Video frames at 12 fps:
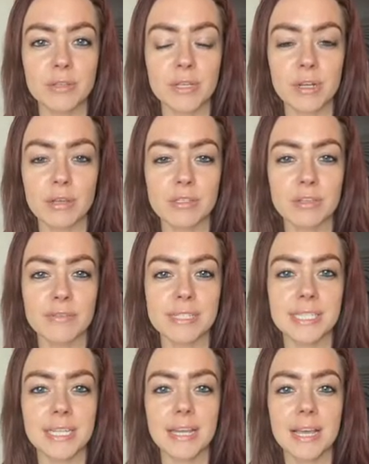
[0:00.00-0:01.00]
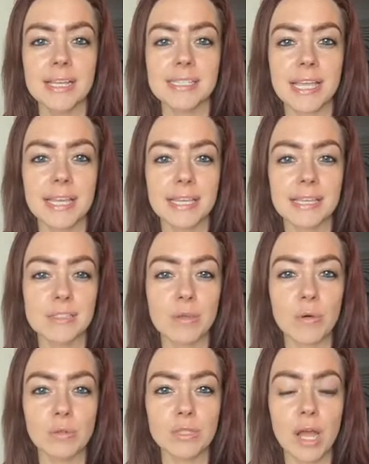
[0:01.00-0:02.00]
You can also visit
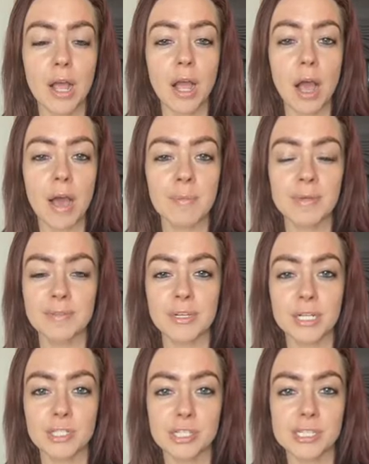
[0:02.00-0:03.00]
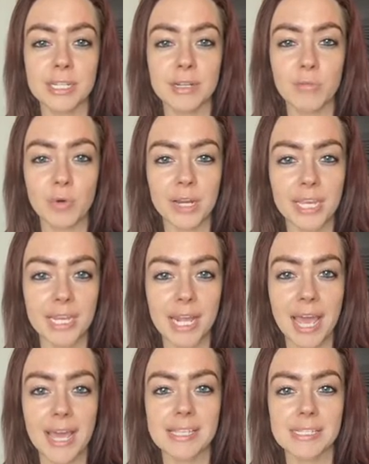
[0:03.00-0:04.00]
psychicsgold.com if you're interested in working
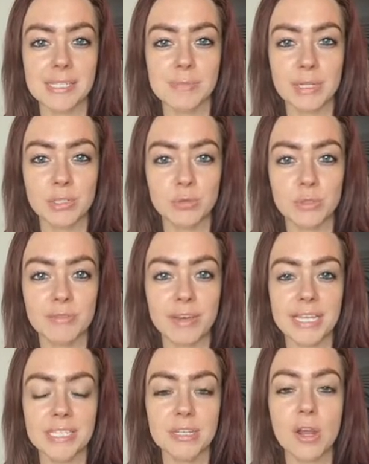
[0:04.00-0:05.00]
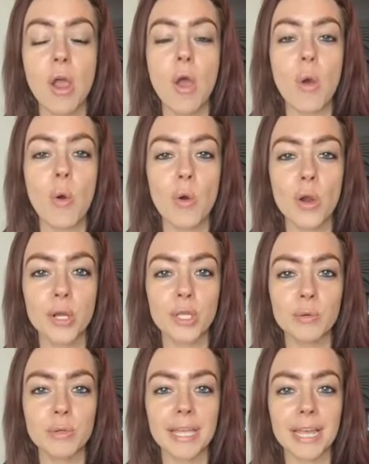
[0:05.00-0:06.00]
as a spiritual advisor, or
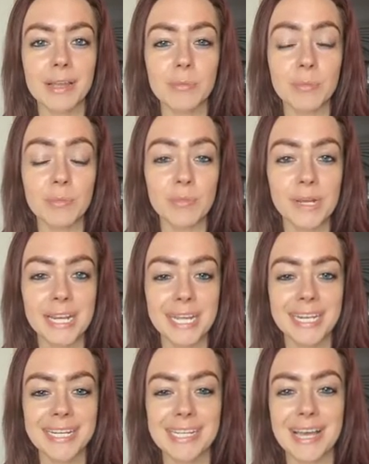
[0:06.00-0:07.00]
you would like a reading.